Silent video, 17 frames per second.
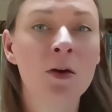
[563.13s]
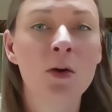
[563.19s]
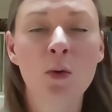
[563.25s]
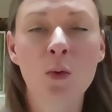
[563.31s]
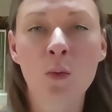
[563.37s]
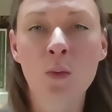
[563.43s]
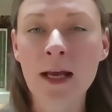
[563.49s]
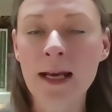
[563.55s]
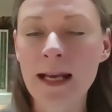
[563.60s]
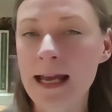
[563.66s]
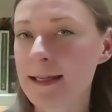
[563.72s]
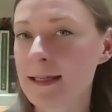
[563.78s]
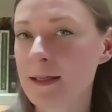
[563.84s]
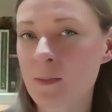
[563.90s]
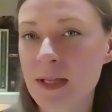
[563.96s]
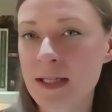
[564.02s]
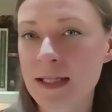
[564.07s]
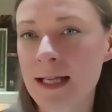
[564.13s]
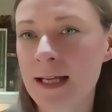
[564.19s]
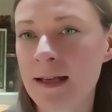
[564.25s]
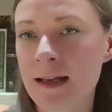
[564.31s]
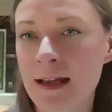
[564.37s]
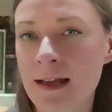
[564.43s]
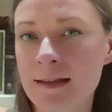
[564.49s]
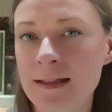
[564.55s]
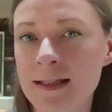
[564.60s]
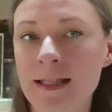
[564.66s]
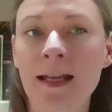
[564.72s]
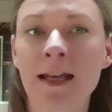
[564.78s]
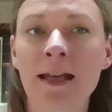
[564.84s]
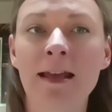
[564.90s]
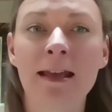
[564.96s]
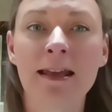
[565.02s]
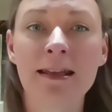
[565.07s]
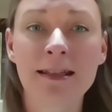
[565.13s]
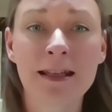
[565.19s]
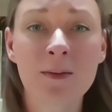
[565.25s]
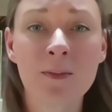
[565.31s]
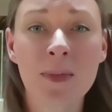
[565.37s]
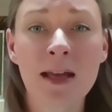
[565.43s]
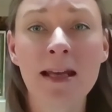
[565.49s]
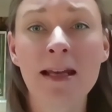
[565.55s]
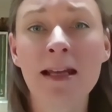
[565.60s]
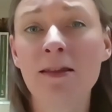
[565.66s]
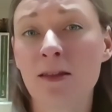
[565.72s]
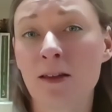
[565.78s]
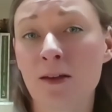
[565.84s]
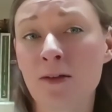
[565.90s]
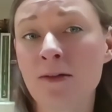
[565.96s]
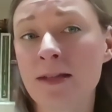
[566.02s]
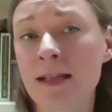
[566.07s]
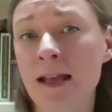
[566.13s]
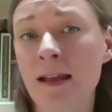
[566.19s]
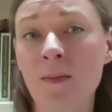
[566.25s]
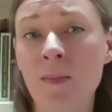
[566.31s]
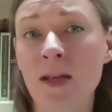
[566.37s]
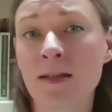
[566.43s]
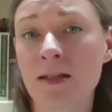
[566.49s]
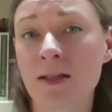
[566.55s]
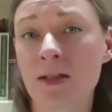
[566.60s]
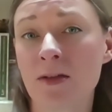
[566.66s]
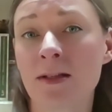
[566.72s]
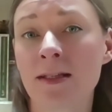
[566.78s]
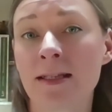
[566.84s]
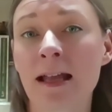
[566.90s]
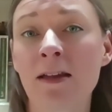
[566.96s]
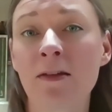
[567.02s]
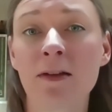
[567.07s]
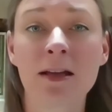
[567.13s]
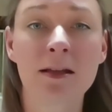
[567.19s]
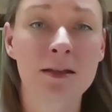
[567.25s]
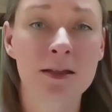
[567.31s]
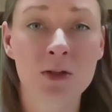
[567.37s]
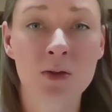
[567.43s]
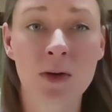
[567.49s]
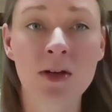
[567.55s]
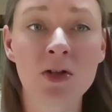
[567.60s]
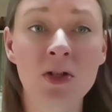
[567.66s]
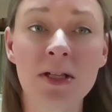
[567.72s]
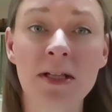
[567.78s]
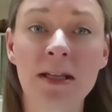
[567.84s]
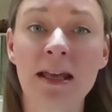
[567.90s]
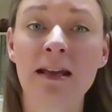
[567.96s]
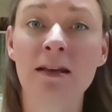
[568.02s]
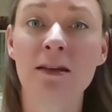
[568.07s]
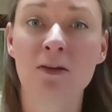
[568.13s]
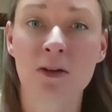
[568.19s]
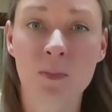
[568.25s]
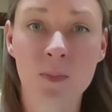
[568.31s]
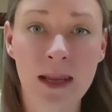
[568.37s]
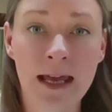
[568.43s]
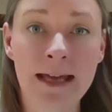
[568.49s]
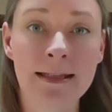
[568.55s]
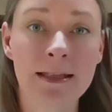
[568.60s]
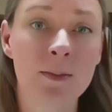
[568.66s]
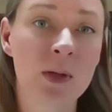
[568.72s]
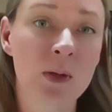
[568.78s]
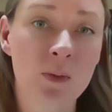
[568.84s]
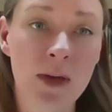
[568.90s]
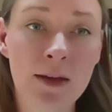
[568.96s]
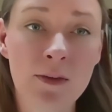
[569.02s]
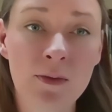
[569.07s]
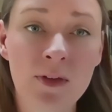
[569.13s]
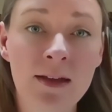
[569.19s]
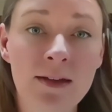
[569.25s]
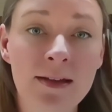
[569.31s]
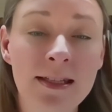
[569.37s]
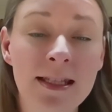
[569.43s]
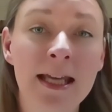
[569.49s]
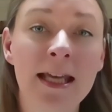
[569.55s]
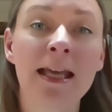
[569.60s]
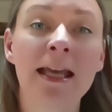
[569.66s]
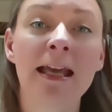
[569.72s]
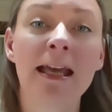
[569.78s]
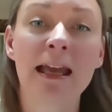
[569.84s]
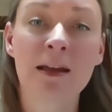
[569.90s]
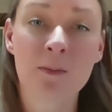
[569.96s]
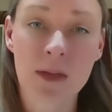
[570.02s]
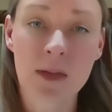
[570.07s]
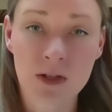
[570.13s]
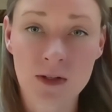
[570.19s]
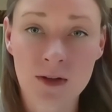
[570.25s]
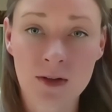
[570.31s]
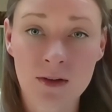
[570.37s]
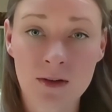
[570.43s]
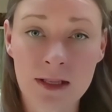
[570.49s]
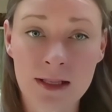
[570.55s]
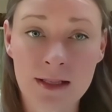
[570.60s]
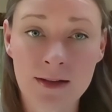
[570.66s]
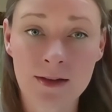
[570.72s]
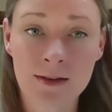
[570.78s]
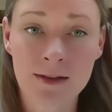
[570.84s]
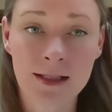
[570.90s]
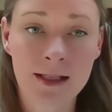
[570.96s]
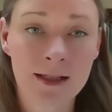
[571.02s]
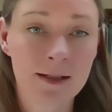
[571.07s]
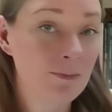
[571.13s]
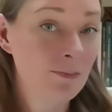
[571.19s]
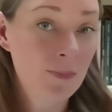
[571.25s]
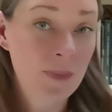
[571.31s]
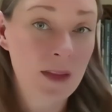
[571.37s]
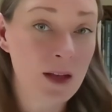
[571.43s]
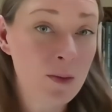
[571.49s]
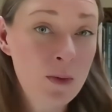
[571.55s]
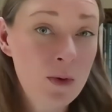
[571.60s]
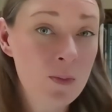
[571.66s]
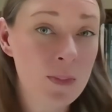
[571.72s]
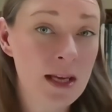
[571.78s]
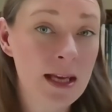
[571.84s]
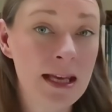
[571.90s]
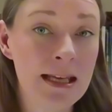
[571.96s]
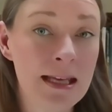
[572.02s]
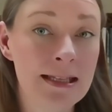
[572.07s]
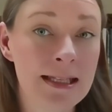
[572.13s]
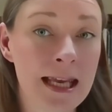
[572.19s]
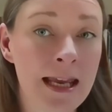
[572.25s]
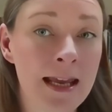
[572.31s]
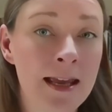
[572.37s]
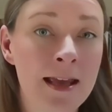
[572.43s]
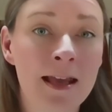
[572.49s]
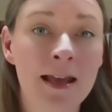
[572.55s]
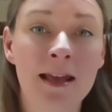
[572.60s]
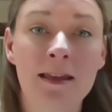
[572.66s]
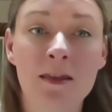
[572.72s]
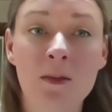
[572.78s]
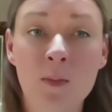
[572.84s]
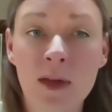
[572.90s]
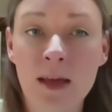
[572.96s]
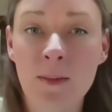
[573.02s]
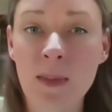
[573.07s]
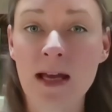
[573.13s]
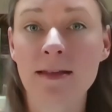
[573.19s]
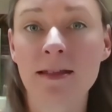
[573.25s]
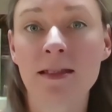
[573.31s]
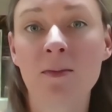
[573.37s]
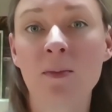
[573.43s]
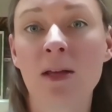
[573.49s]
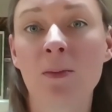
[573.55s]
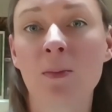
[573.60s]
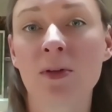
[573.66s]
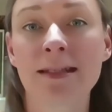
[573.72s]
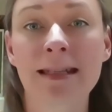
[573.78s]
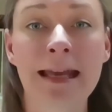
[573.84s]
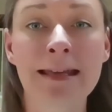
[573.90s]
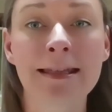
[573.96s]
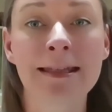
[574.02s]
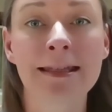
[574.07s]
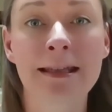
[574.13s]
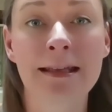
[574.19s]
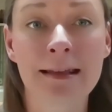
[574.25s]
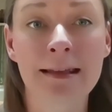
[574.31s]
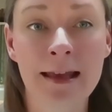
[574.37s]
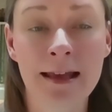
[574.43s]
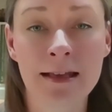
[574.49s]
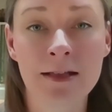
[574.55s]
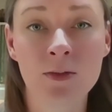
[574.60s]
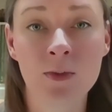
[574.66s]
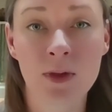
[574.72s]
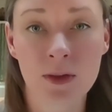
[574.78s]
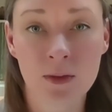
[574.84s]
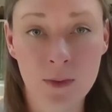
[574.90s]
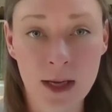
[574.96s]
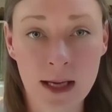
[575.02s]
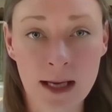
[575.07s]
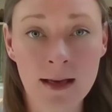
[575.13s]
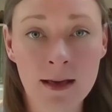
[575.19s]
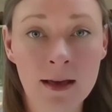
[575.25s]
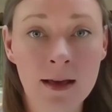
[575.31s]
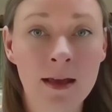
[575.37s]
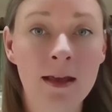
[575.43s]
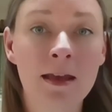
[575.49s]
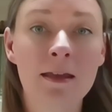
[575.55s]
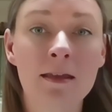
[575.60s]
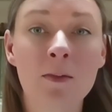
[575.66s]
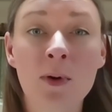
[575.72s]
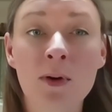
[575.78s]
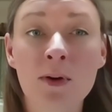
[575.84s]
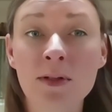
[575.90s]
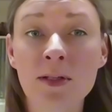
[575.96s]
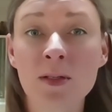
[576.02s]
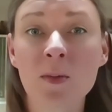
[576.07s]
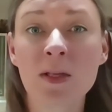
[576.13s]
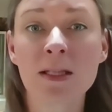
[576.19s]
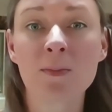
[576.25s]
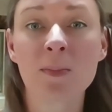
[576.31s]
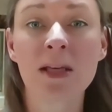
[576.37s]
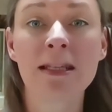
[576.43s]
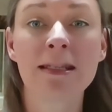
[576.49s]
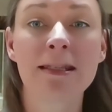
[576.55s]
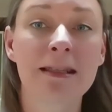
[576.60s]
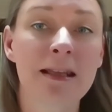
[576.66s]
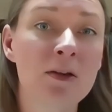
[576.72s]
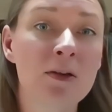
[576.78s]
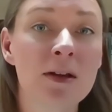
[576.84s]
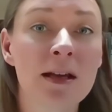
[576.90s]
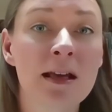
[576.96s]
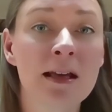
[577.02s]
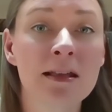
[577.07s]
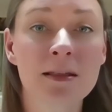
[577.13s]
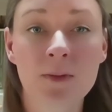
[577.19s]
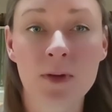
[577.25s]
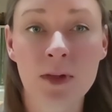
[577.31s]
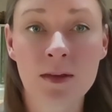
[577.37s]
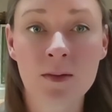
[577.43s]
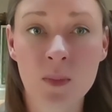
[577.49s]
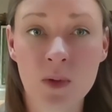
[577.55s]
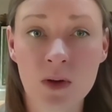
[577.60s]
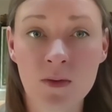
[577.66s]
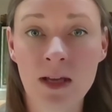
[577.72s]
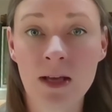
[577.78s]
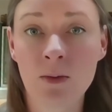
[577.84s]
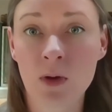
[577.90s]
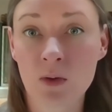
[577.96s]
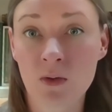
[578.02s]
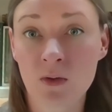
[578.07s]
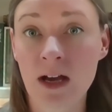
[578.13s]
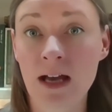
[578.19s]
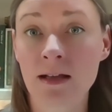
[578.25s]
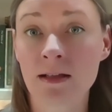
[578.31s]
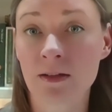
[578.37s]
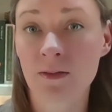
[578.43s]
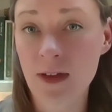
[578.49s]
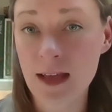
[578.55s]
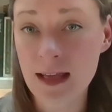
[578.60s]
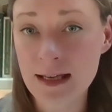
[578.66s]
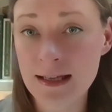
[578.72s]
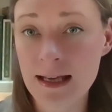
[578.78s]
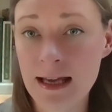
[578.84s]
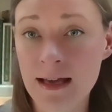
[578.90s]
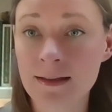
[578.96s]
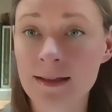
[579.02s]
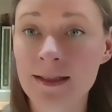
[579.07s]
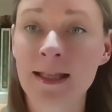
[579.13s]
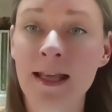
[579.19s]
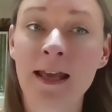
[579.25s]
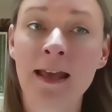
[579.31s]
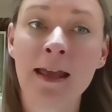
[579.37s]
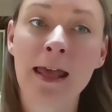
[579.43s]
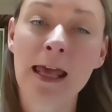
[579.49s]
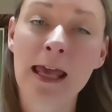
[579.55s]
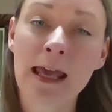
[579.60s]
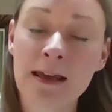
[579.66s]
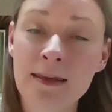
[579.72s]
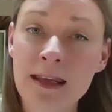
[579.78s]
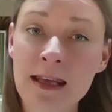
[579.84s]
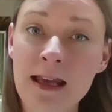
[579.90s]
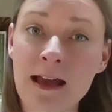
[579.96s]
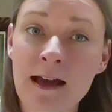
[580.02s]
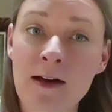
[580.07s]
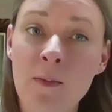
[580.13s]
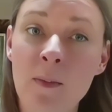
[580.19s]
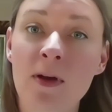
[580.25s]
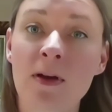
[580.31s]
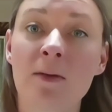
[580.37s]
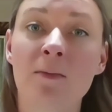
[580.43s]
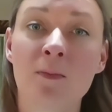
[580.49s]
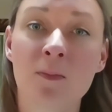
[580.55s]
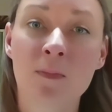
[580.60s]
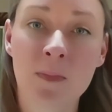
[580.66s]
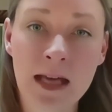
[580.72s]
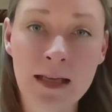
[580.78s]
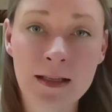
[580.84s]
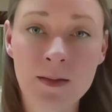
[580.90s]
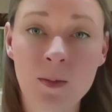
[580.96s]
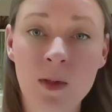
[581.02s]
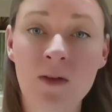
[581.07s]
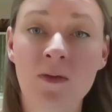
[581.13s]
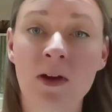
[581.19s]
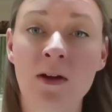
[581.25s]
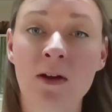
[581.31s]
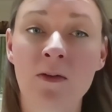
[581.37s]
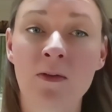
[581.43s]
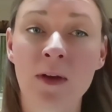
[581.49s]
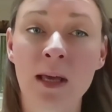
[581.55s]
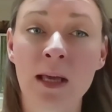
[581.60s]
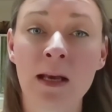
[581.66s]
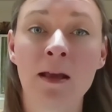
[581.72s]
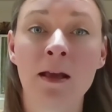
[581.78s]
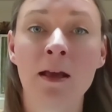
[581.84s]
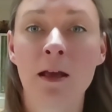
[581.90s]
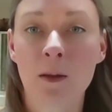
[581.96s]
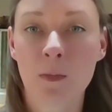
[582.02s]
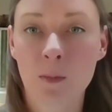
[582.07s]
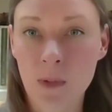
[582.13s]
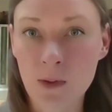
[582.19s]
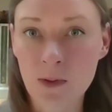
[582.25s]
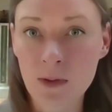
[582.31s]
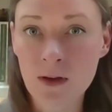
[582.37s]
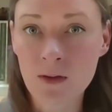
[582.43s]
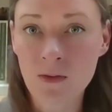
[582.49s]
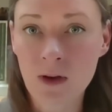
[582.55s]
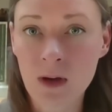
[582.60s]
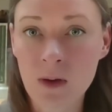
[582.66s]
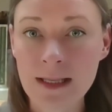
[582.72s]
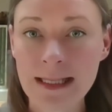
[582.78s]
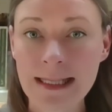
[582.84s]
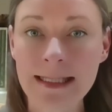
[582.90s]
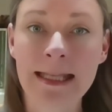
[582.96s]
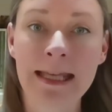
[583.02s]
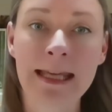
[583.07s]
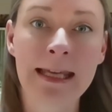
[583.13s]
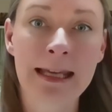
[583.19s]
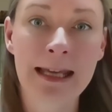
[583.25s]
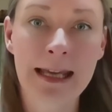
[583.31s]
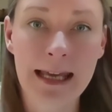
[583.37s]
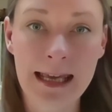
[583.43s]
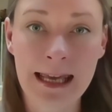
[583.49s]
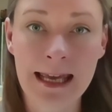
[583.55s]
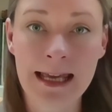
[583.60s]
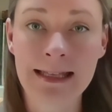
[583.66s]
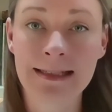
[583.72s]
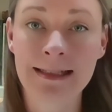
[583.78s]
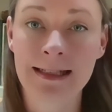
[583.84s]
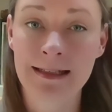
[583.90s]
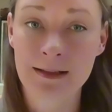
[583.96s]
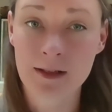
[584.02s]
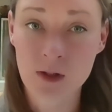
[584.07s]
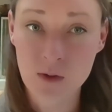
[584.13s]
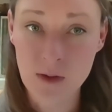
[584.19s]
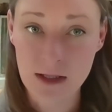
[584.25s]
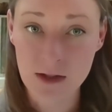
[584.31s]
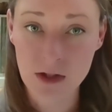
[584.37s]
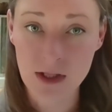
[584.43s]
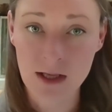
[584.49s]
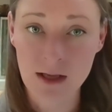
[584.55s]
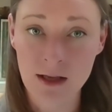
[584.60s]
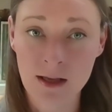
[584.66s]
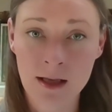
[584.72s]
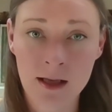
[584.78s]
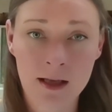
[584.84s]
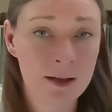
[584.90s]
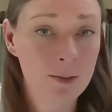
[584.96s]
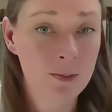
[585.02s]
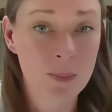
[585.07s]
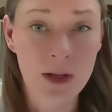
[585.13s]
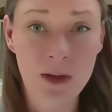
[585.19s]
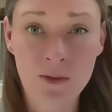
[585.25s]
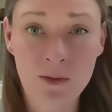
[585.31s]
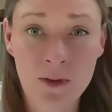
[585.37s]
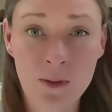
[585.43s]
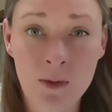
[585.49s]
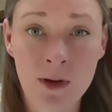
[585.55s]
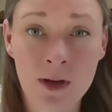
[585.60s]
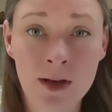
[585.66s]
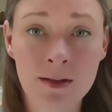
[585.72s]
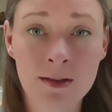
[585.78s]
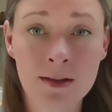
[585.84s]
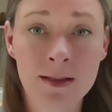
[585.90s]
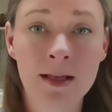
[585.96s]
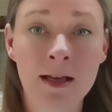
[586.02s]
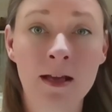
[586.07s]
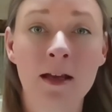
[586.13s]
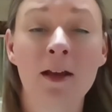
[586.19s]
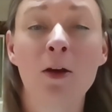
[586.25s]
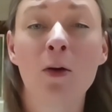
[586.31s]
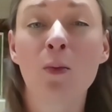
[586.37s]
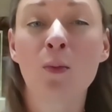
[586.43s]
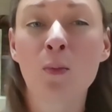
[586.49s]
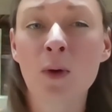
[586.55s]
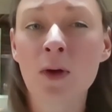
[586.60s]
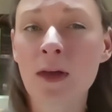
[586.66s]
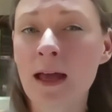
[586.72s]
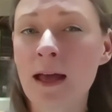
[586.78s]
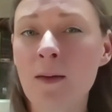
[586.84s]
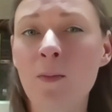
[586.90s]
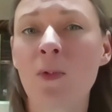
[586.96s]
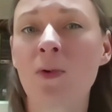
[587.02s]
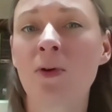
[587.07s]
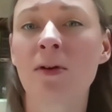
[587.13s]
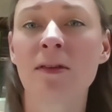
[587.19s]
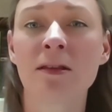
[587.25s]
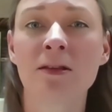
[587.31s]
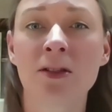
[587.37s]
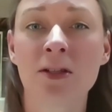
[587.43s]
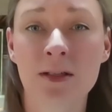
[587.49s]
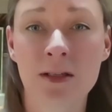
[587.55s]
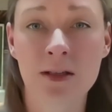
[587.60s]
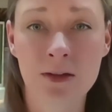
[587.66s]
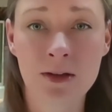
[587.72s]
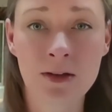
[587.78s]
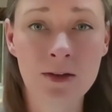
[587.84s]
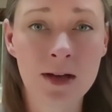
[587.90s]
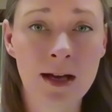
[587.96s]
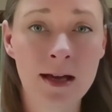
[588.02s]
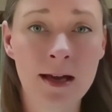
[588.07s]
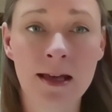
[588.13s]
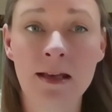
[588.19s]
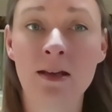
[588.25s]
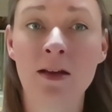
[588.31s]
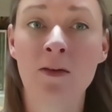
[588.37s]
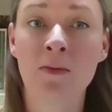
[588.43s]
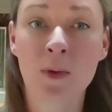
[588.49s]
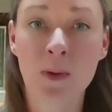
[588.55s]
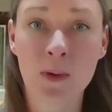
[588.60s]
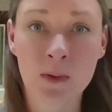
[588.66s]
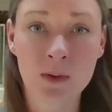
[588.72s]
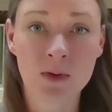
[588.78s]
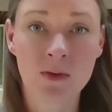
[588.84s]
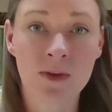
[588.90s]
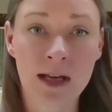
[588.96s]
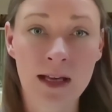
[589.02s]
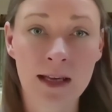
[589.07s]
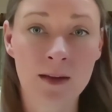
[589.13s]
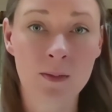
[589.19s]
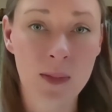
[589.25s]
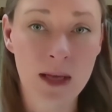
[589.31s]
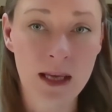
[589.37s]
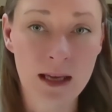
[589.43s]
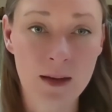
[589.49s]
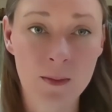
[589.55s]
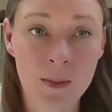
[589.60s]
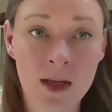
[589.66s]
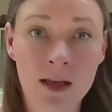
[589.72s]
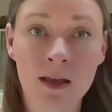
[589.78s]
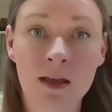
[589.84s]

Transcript: What hasn't been done yet is combining those elements to accelerate structured light through a plasma wakefield and measure the result. It won't be easy. The beam has to be precisely aligned with the wake, the pulse must be synchronized with the moving refractive index, and the output must be verified both in frequency and in structure. But if it works, we'll have more than just a new kind of ultraviolet beam.